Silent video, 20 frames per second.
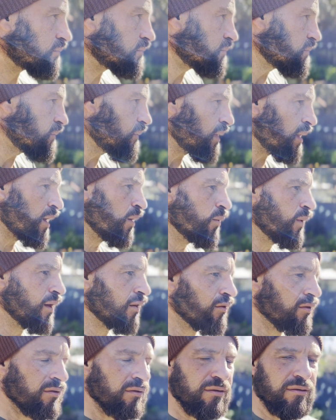I think the
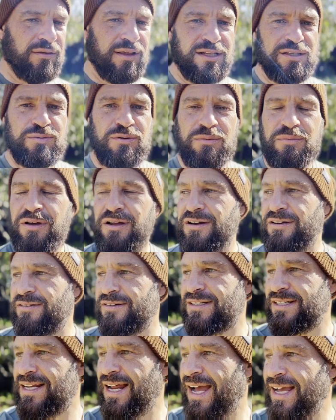batteries were flat. Anyway,
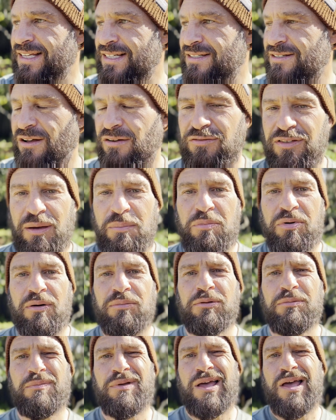I thought I'd just do a quick
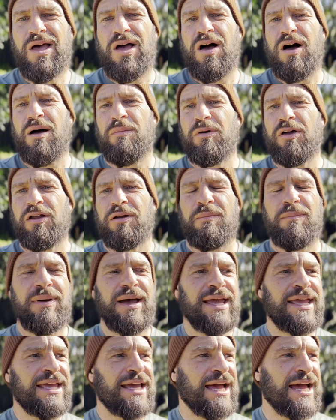little update again now.